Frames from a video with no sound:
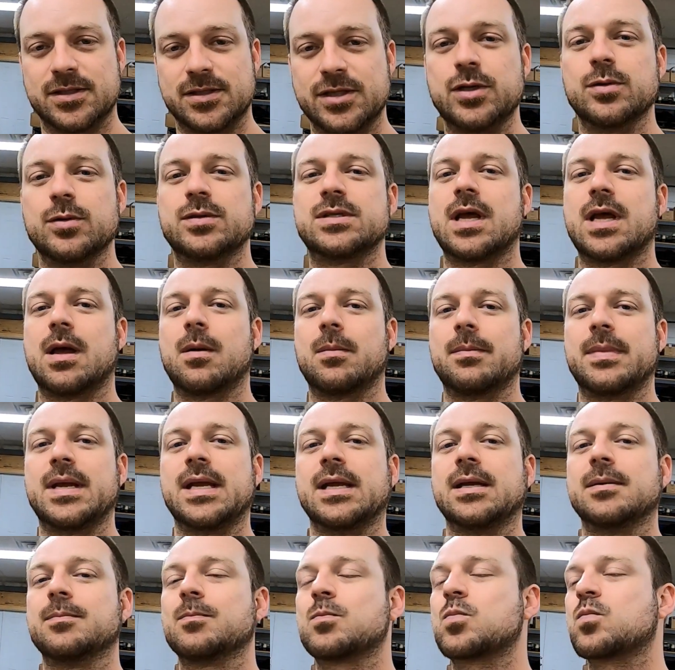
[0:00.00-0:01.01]
You tell
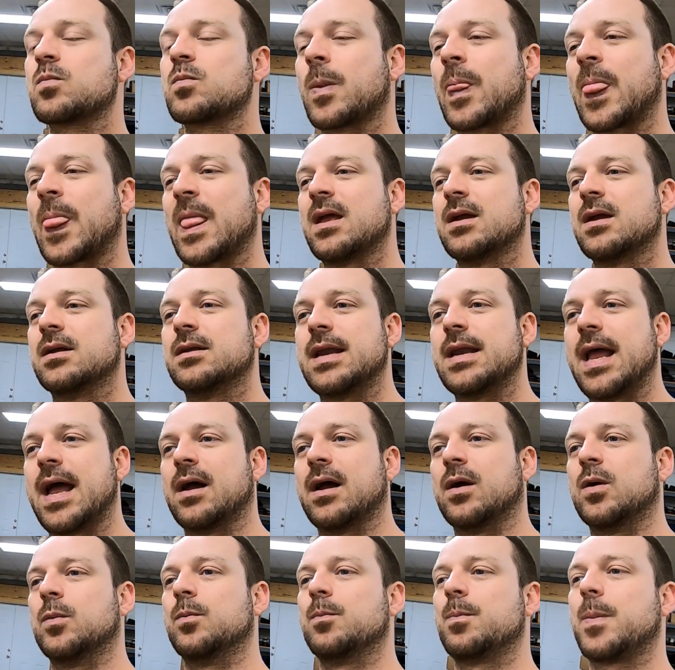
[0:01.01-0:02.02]
me.
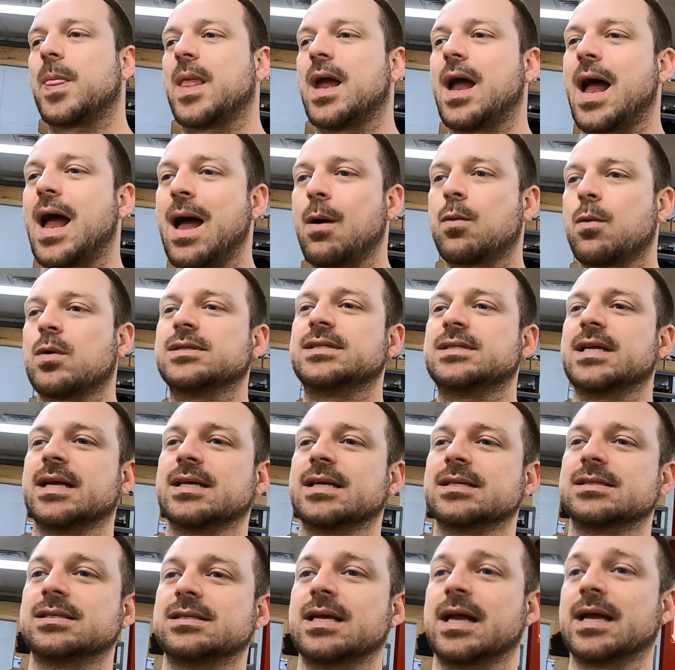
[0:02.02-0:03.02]
Now, I want to
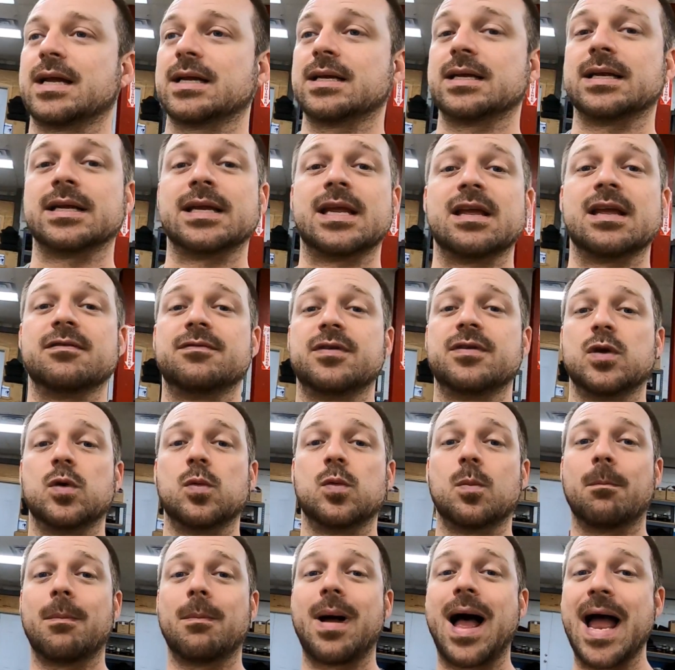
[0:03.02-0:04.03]
take a second and give you
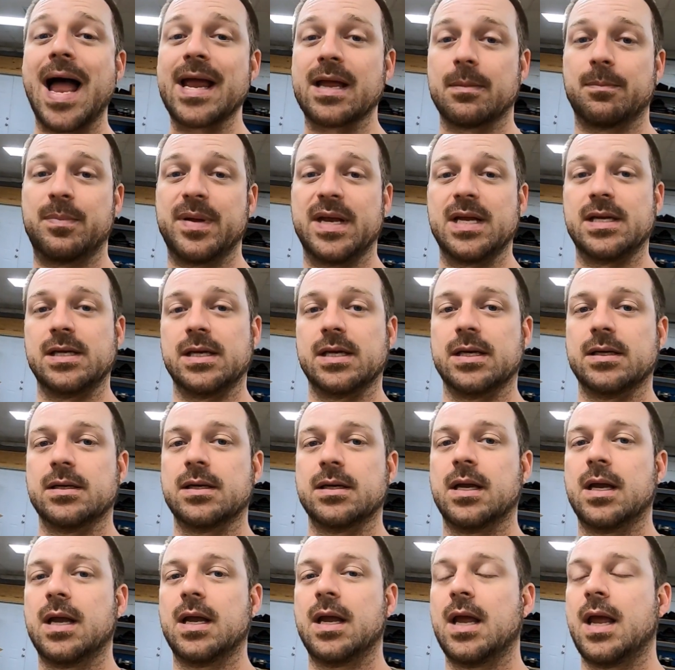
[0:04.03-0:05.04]
my opinion,
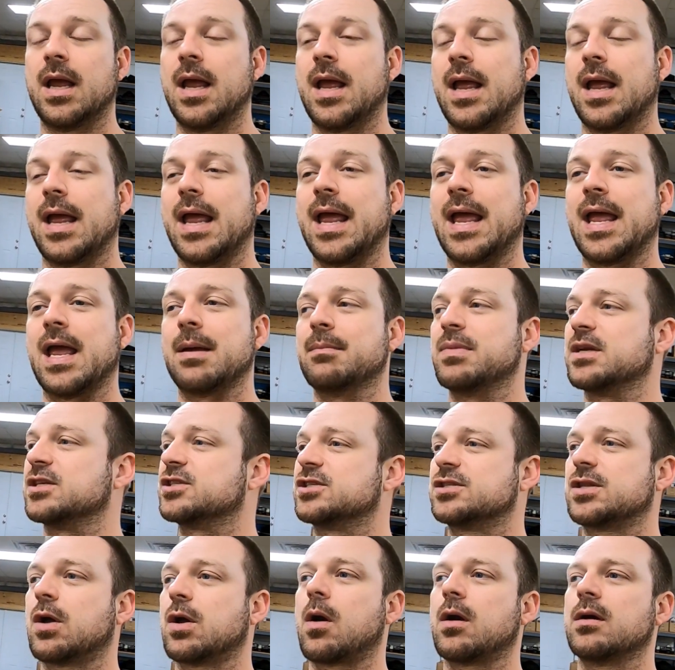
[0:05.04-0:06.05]
but
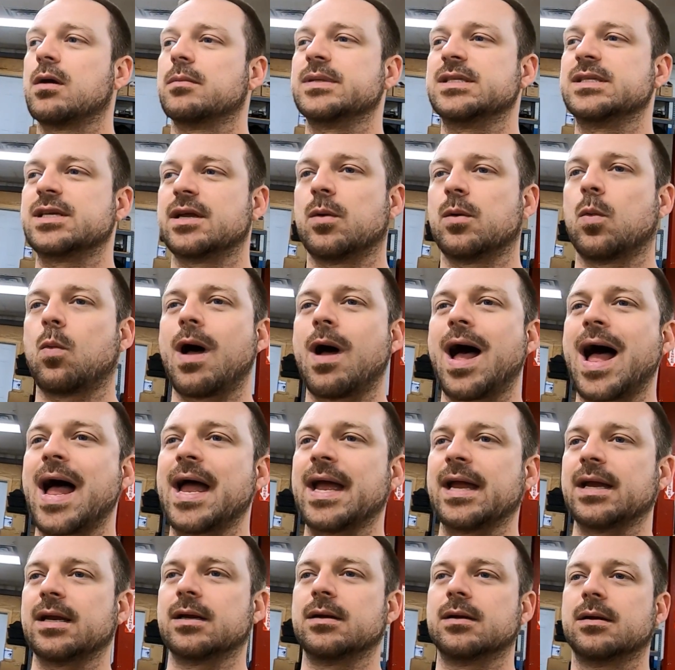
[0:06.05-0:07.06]
to start, I'm going to tell you
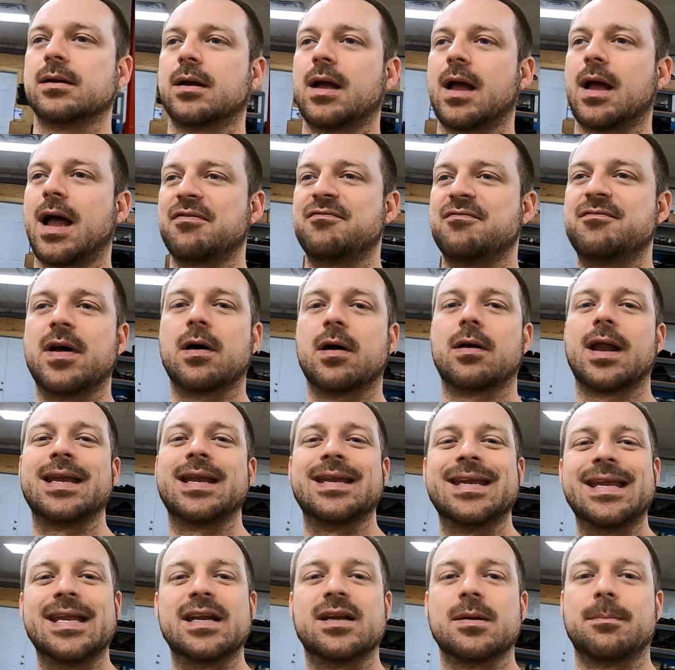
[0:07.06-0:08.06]
why I felt I
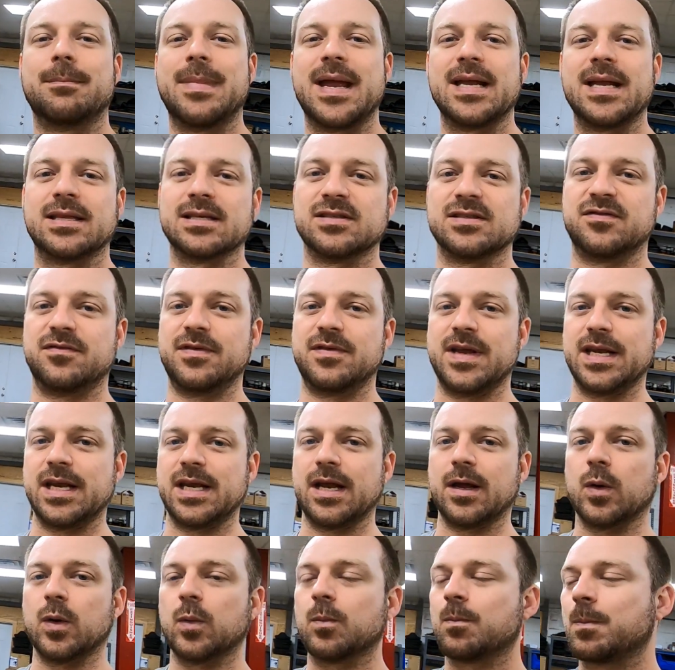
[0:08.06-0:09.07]
needed to make this
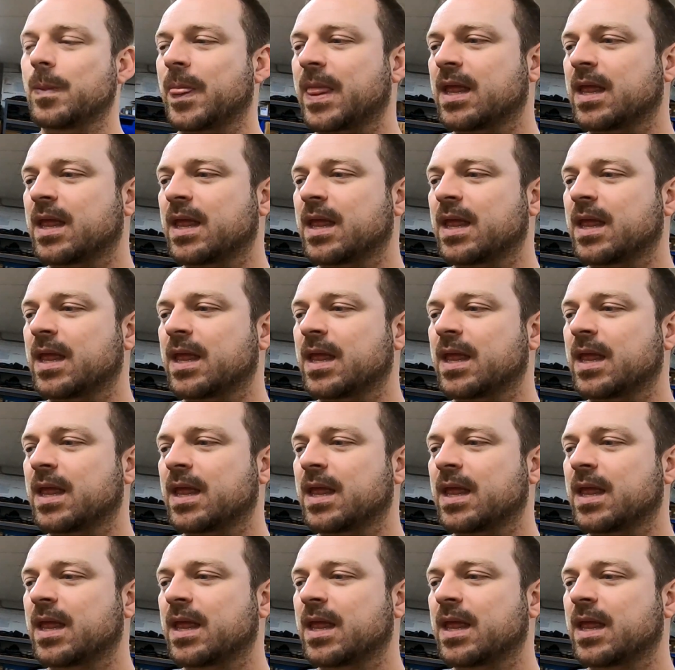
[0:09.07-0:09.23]
video.